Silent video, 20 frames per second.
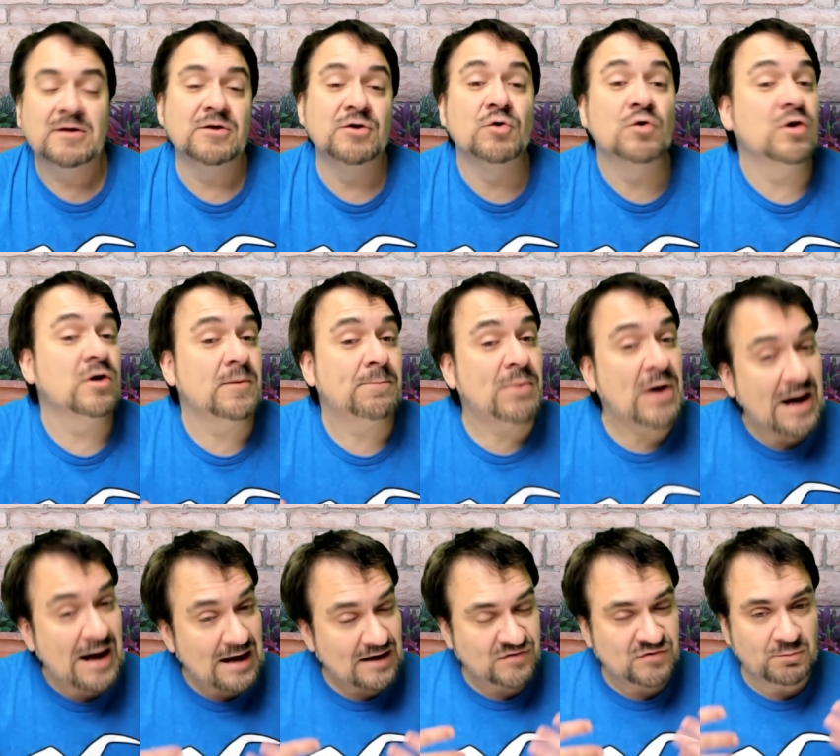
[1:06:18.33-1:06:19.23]
you're going to
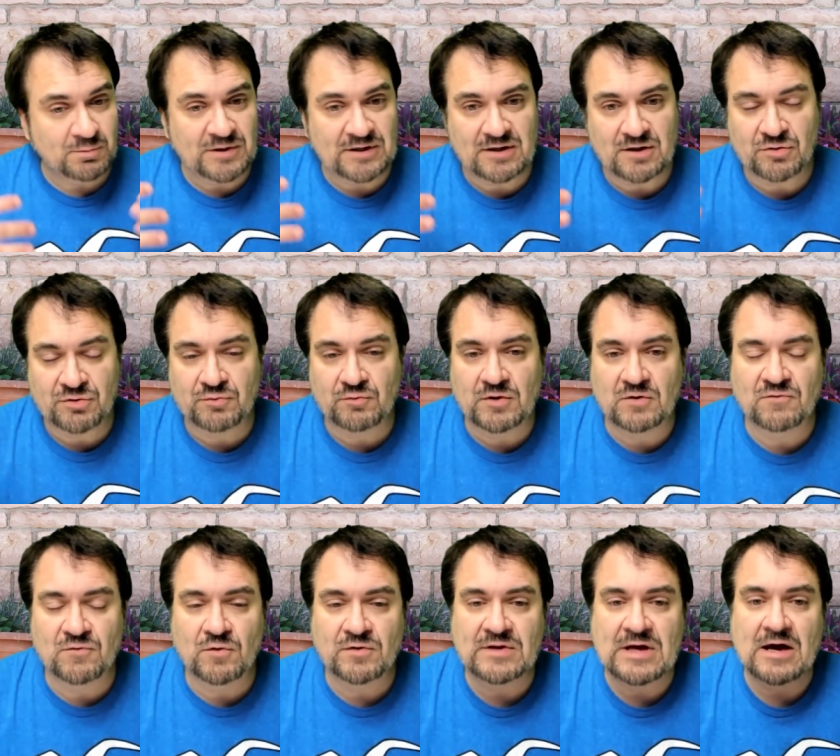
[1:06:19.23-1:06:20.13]
possibly get three or
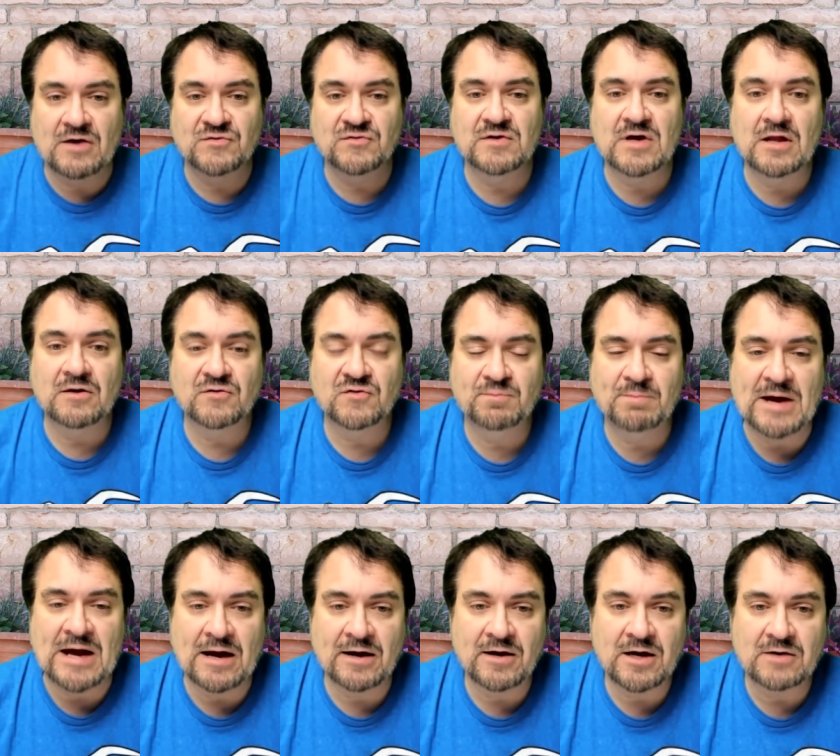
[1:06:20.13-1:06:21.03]
four thousand dollars
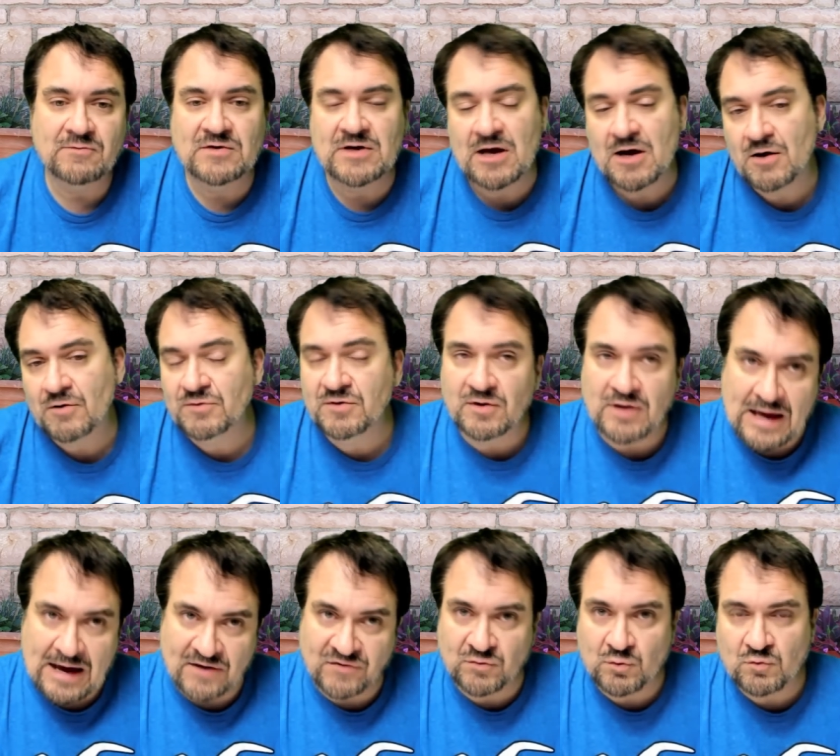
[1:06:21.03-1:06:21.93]
back out of it. Now, the
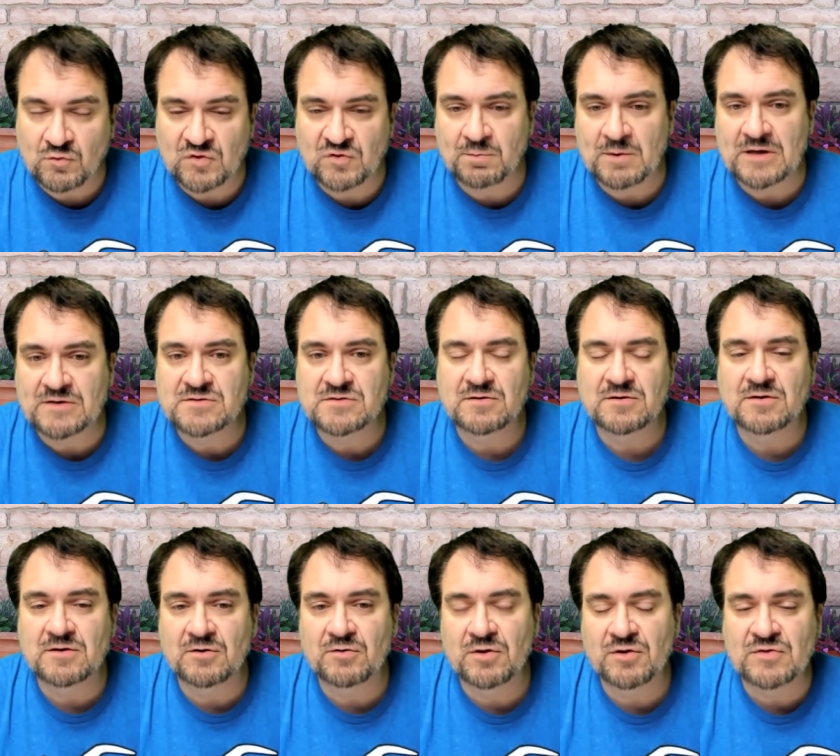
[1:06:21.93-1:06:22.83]
last one we spent,
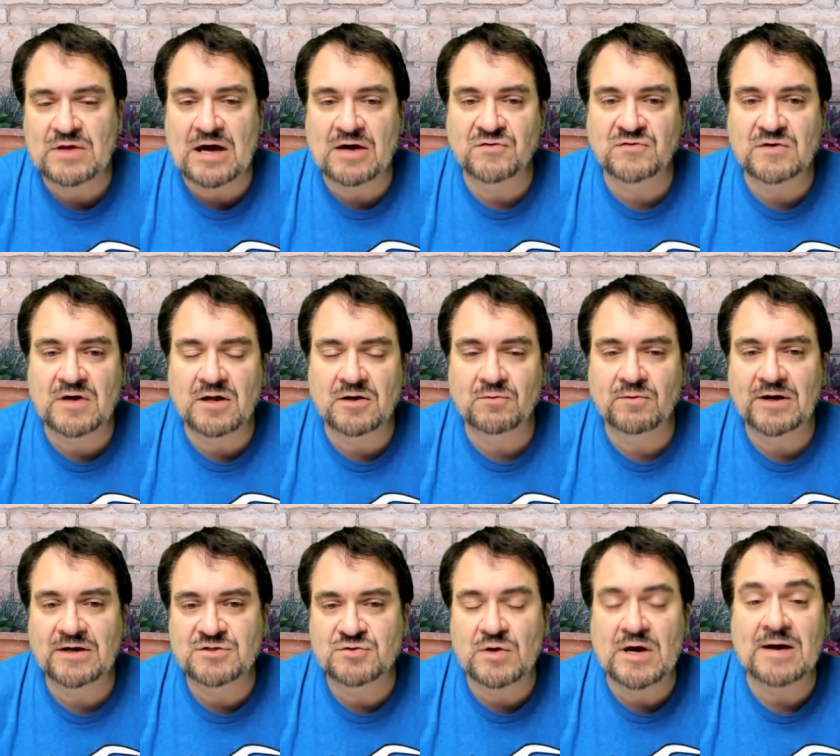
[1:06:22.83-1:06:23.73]
you know, in the thousand dollar
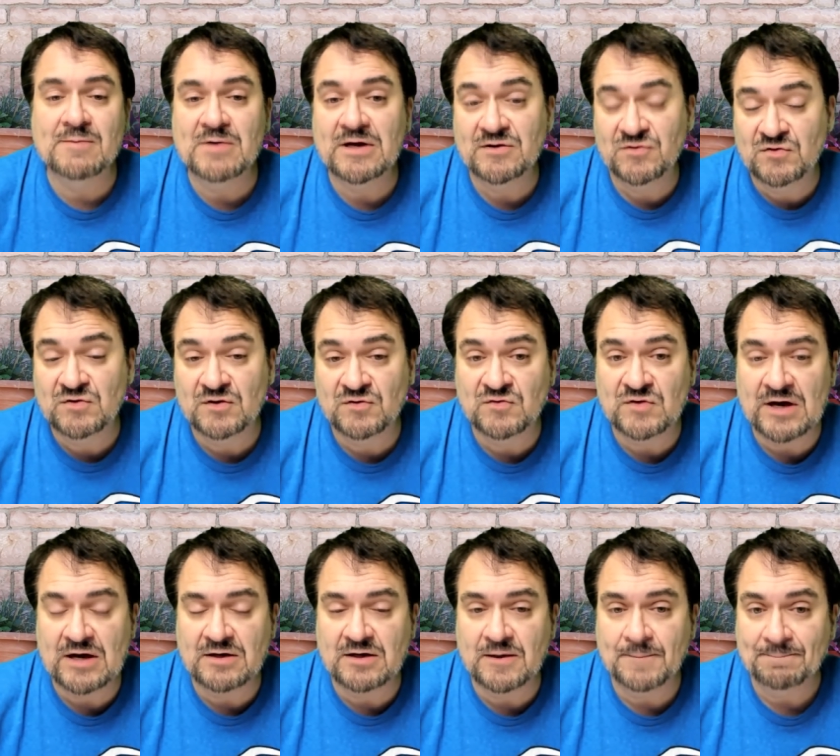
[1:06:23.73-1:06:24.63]
range, I made six
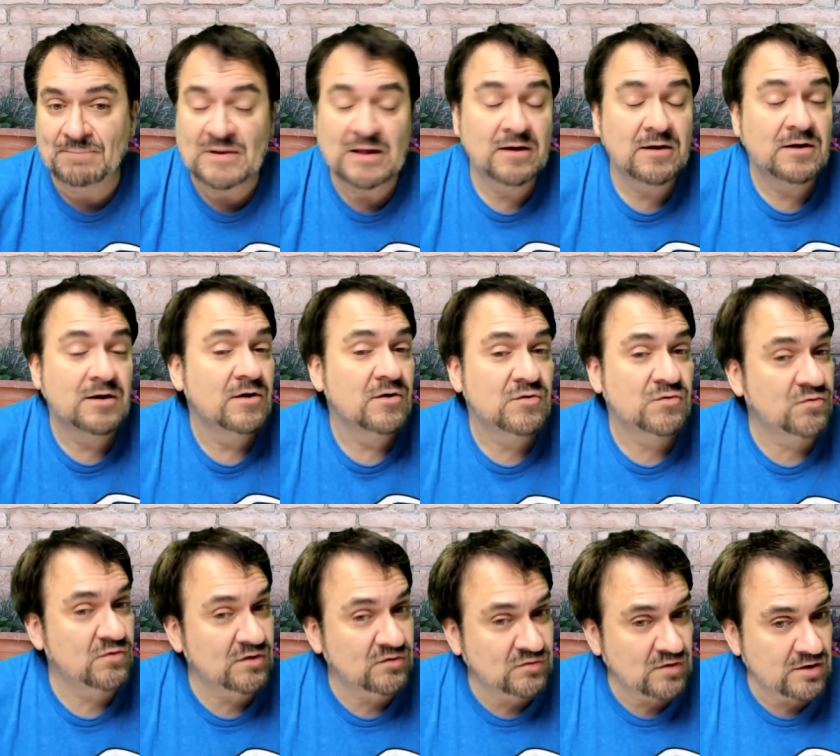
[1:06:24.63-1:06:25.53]
eighty,
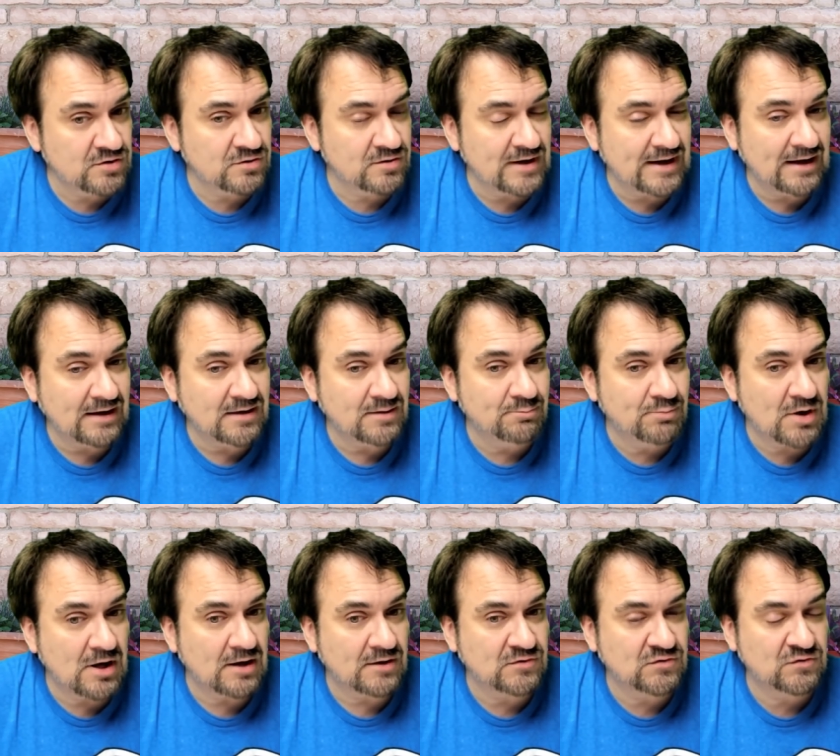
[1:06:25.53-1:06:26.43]
six hundred and eighty
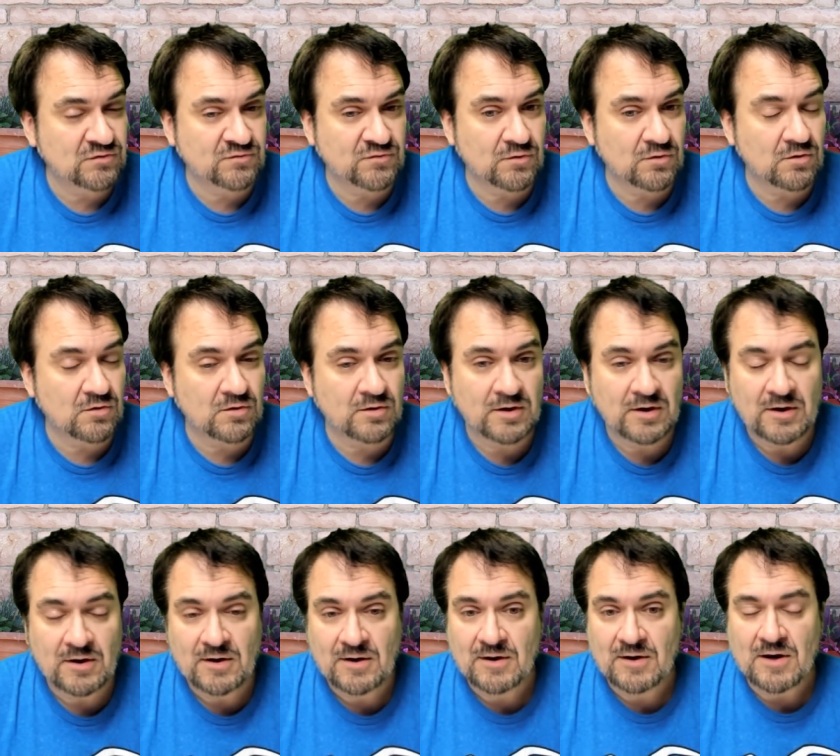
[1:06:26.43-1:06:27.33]
bucks for
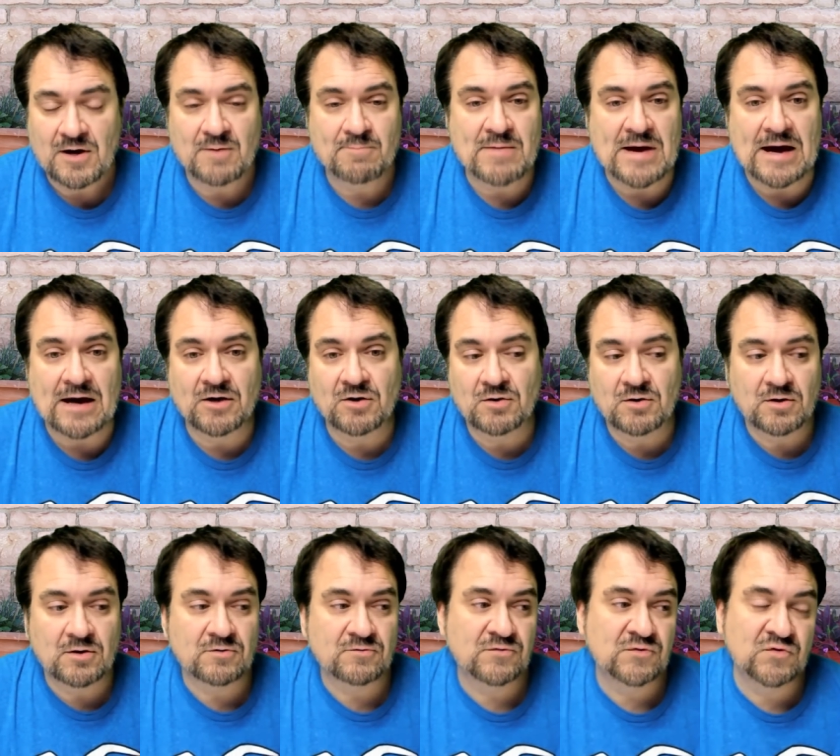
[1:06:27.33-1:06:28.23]
a
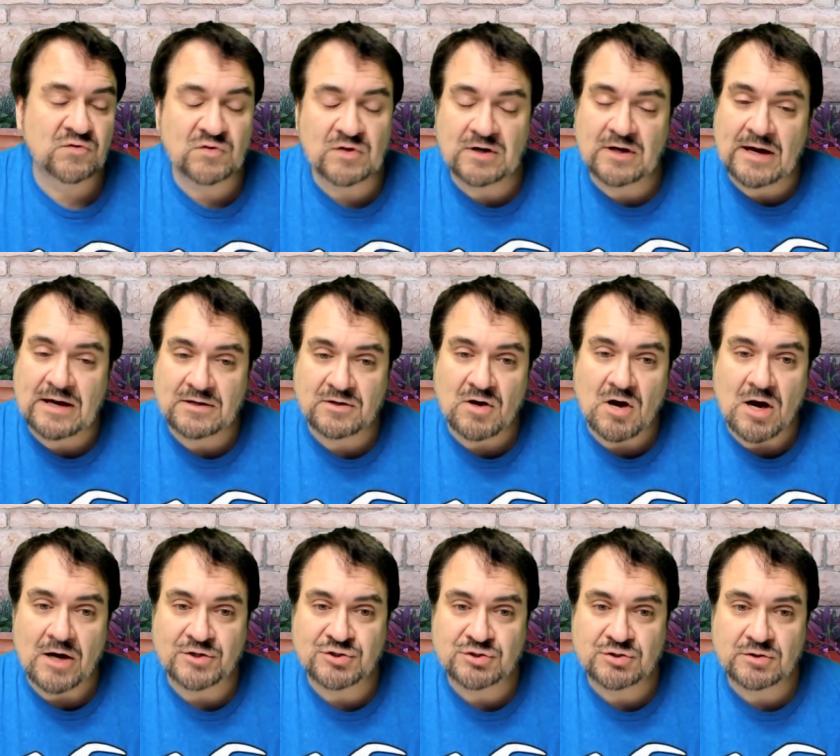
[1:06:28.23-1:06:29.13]
matter of sitting at an
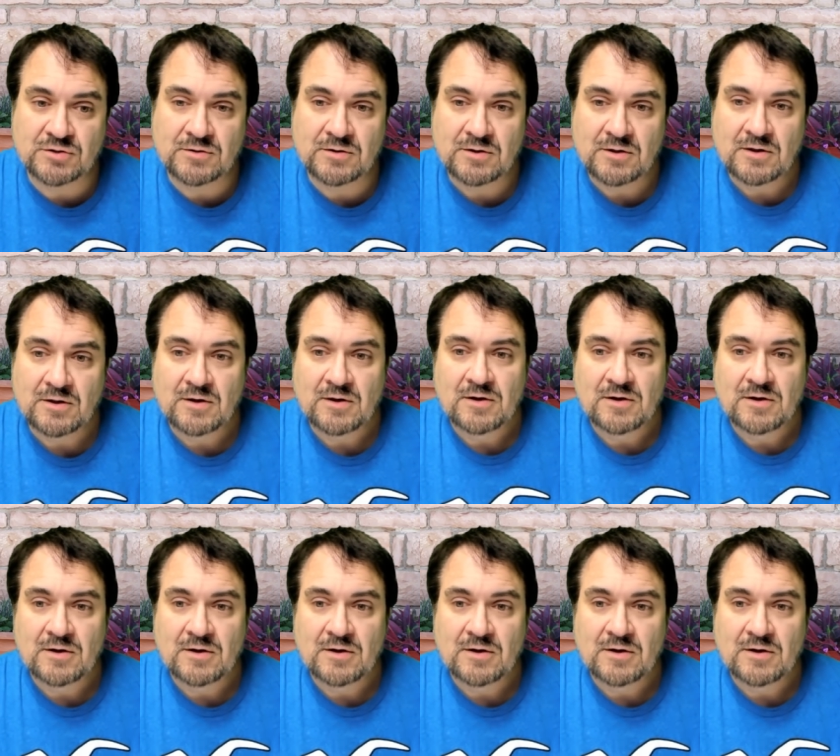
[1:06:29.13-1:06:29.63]
auction,